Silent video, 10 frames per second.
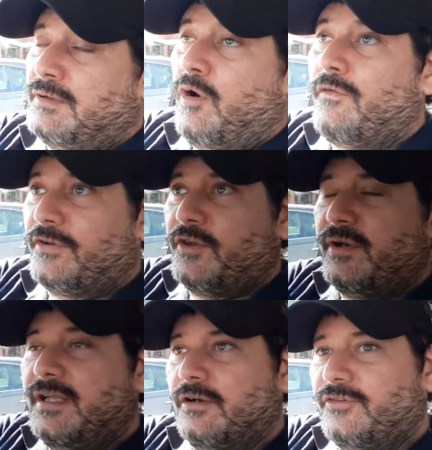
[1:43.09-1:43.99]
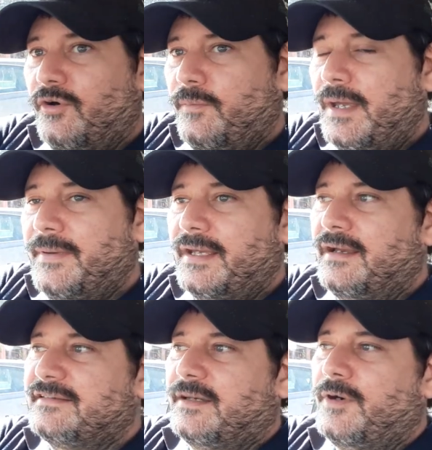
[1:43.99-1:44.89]
old, my bad,
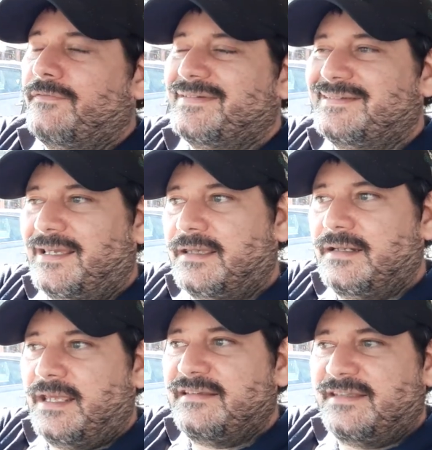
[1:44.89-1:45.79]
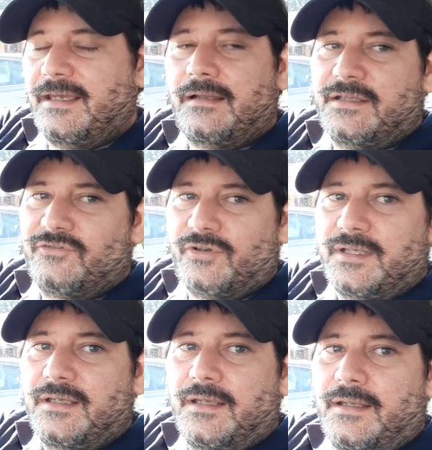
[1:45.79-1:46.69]
guys, coming off a second ACL injury.